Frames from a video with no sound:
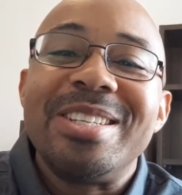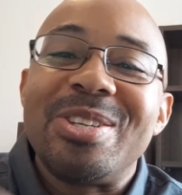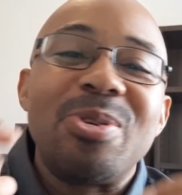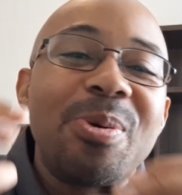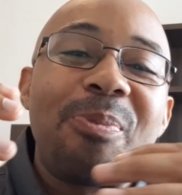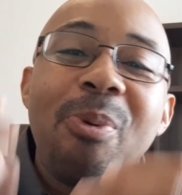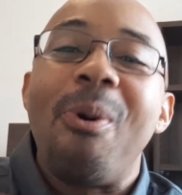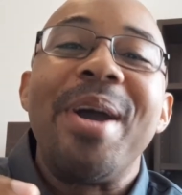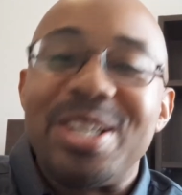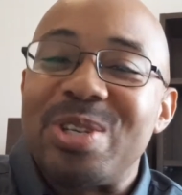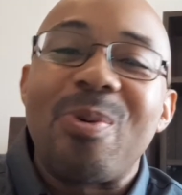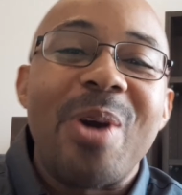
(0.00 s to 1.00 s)
to the
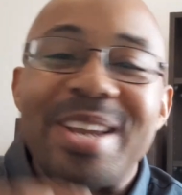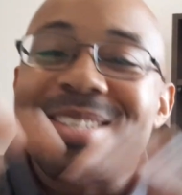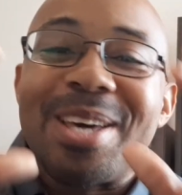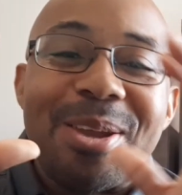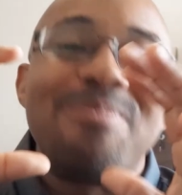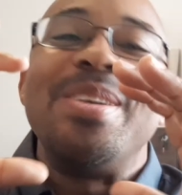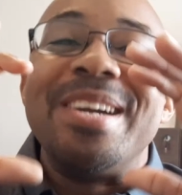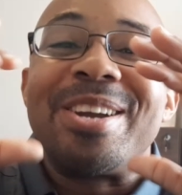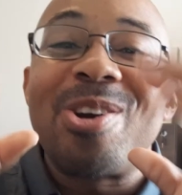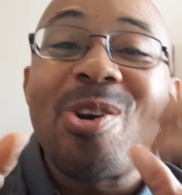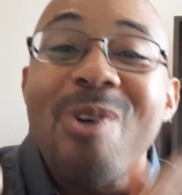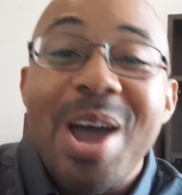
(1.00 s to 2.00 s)
point to where it's going to be
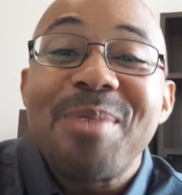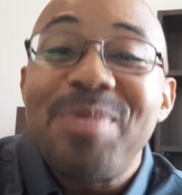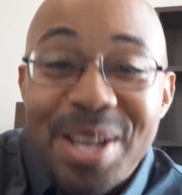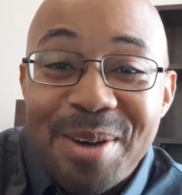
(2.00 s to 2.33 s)
incredibly